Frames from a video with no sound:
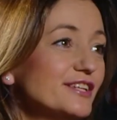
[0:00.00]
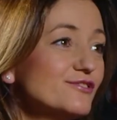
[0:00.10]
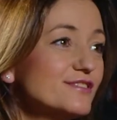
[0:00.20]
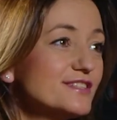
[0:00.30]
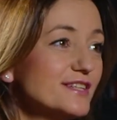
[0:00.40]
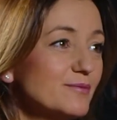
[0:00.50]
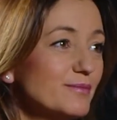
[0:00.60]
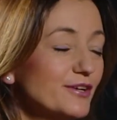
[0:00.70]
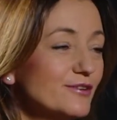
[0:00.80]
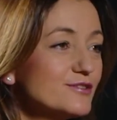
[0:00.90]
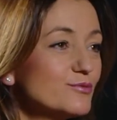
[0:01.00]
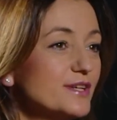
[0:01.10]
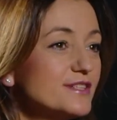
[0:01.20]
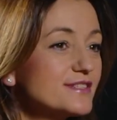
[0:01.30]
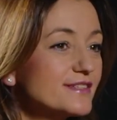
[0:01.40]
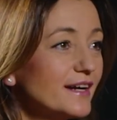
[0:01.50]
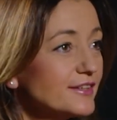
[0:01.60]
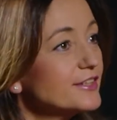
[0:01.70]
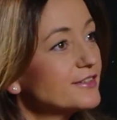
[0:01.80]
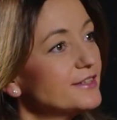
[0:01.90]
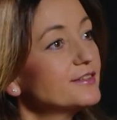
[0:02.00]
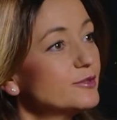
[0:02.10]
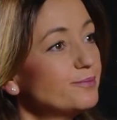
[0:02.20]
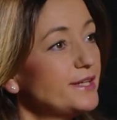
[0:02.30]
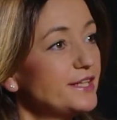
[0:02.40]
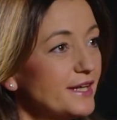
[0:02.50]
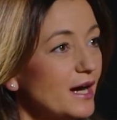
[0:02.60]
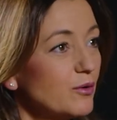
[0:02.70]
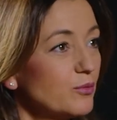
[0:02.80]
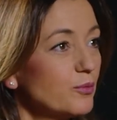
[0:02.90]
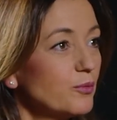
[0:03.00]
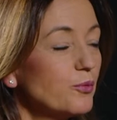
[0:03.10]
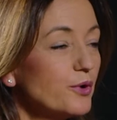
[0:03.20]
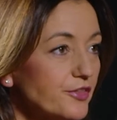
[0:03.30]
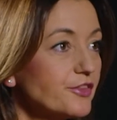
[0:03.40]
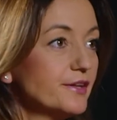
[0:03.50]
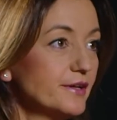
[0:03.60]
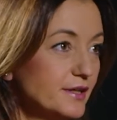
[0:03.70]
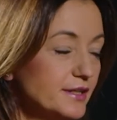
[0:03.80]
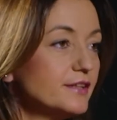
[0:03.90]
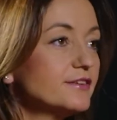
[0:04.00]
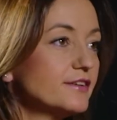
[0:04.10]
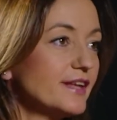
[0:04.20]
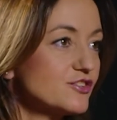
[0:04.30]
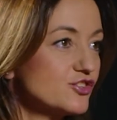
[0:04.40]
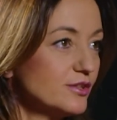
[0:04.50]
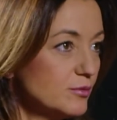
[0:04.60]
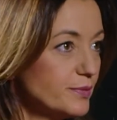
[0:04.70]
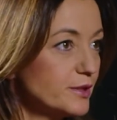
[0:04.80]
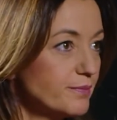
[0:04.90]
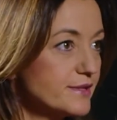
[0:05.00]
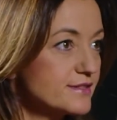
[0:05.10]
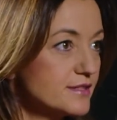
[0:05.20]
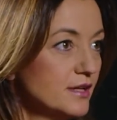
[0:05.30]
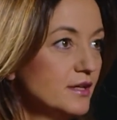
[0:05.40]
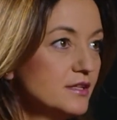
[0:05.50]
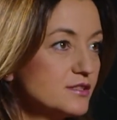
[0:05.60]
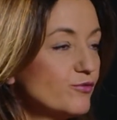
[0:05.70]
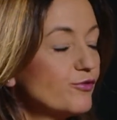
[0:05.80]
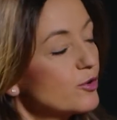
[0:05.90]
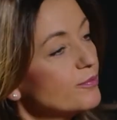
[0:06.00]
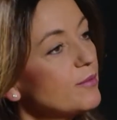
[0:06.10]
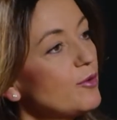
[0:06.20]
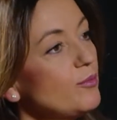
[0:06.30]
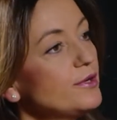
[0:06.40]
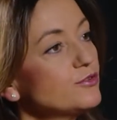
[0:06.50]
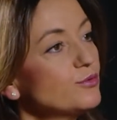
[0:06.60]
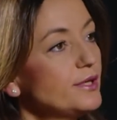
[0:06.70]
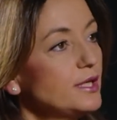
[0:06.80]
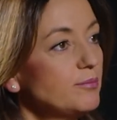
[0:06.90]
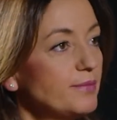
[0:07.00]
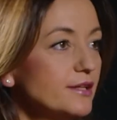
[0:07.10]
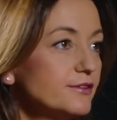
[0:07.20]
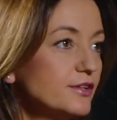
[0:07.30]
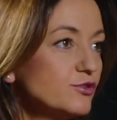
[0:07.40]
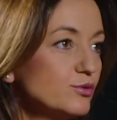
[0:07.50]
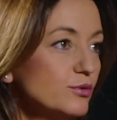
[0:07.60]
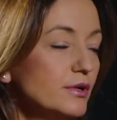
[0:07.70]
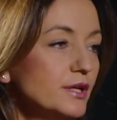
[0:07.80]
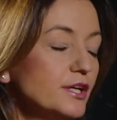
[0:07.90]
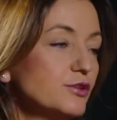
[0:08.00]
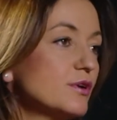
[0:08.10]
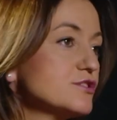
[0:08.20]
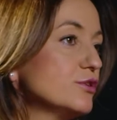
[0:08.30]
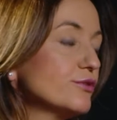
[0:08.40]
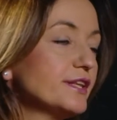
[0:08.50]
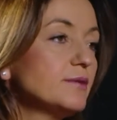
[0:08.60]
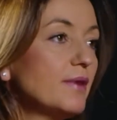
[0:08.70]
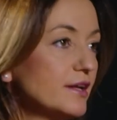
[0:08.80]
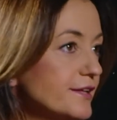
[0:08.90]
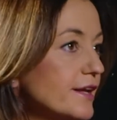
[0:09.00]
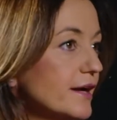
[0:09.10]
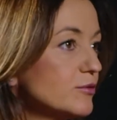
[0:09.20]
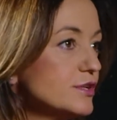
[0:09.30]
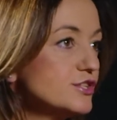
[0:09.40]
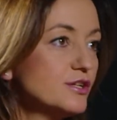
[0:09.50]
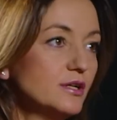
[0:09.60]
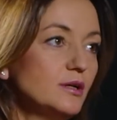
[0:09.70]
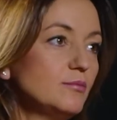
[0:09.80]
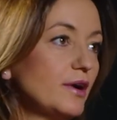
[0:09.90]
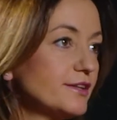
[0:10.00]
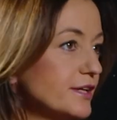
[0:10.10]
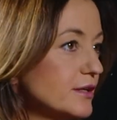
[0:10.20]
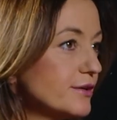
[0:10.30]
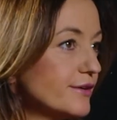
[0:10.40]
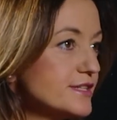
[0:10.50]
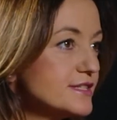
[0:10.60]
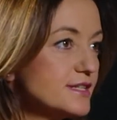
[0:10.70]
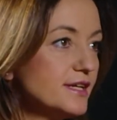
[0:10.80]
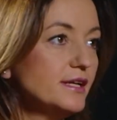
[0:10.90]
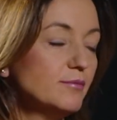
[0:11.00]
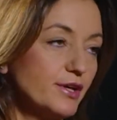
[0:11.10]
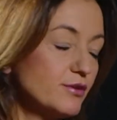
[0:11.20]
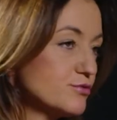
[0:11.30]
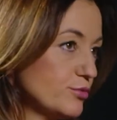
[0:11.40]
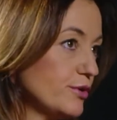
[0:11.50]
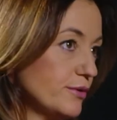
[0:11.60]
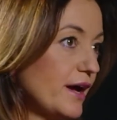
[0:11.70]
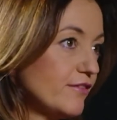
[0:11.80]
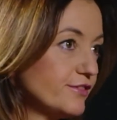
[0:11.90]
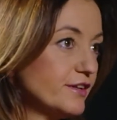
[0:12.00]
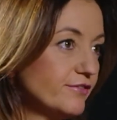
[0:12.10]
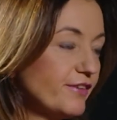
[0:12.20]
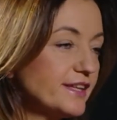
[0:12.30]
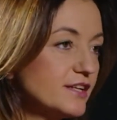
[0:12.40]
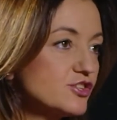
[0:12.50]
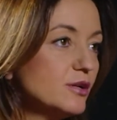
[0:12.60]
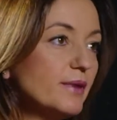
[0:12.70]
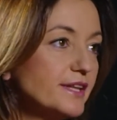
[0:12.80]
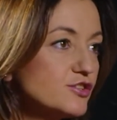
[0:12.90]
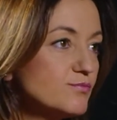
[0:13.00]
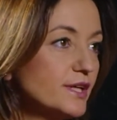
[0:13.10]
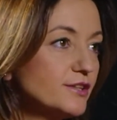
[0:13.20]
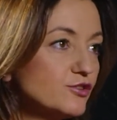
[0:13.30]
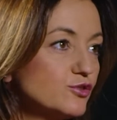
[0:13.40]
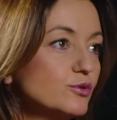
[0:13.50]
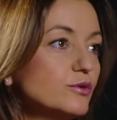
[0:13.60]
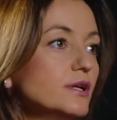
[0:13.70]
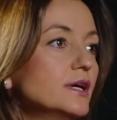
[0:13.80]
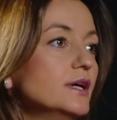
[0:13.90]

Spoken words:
interesting because we started Kinderpedia with an international purpose. So from the moment we built the tool, it was already multi-language, multi-currency, because we have the financial management tool.